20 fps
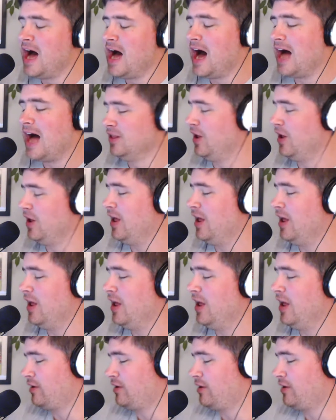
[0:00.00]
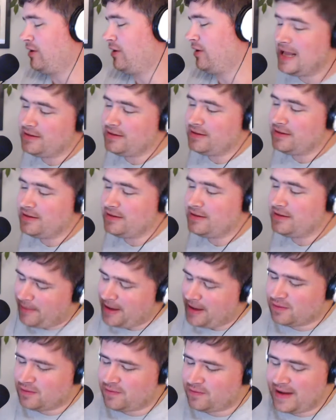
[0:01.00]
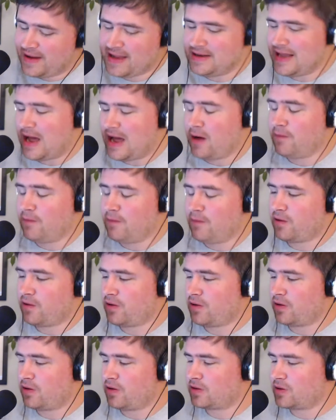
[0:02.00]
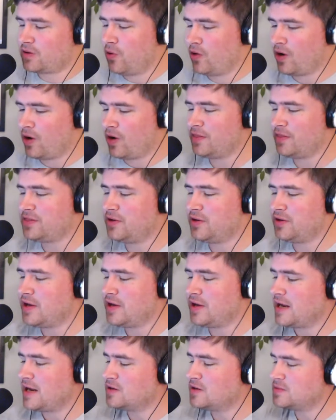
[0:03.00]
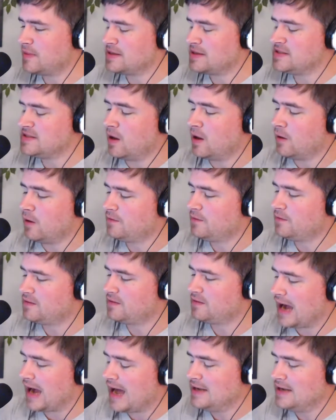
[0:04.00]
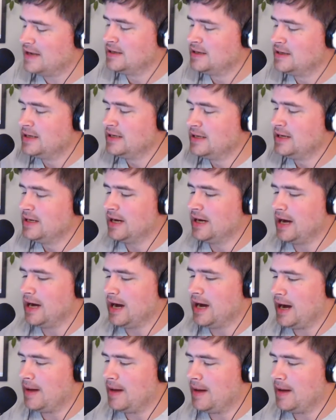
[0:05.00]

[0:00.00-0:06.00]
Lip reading: Look, and as a Bengals fan now for going on 30 years myself, Scott, I